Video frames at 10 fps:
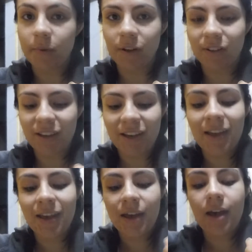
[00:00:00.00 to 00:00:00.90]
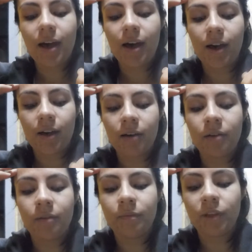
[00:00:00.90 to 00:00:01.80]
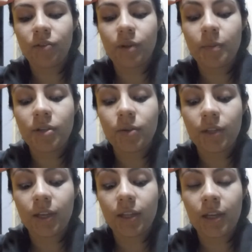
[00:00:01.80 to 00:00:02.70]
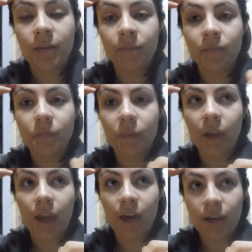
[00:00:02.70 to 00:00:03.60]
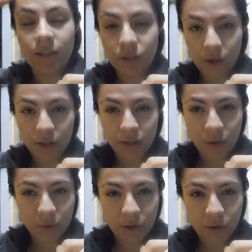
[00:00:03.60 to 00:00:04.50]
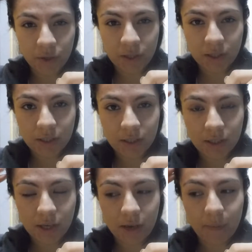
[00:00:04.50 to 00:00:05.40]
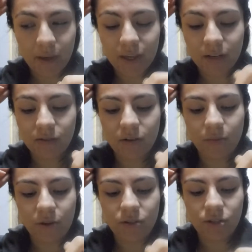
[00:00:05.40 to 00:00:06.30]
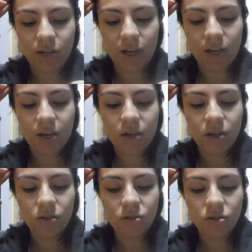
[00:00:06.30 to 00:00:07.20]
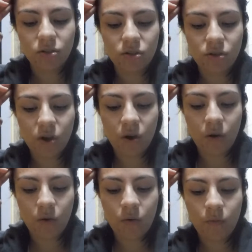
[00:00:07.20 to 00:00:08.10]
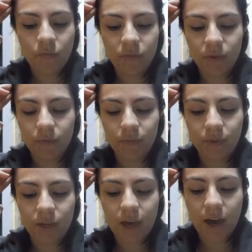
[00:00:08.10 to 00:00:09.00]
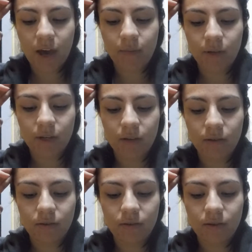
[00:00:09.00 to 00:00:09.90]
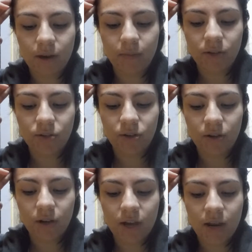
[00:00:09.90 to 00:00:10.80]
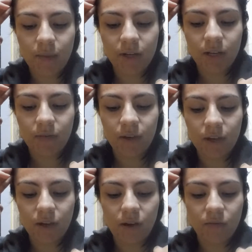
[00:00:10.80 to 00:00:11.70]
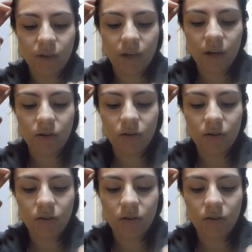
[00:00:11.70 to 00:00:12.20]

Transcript: milk um, that's what I've been doing lately and I think we're going I might get a Starbucks today so yeah I'm not I'm not sure and I might not even get coffee I